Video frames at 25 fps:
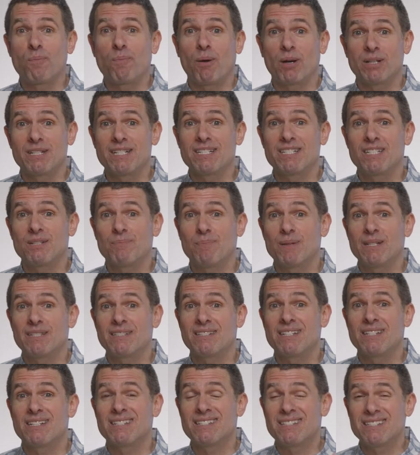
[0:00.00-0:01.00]
participants
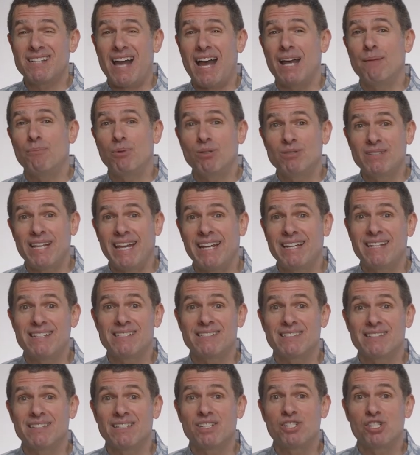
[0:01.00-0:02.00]
to
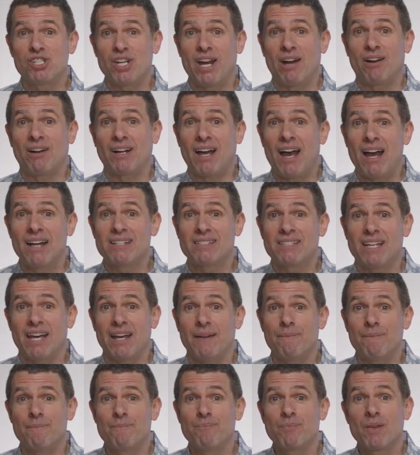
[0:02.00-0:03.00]
simultaneously share
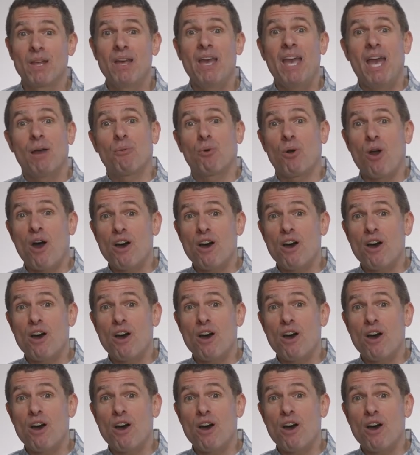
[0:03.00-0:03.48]
content. And we're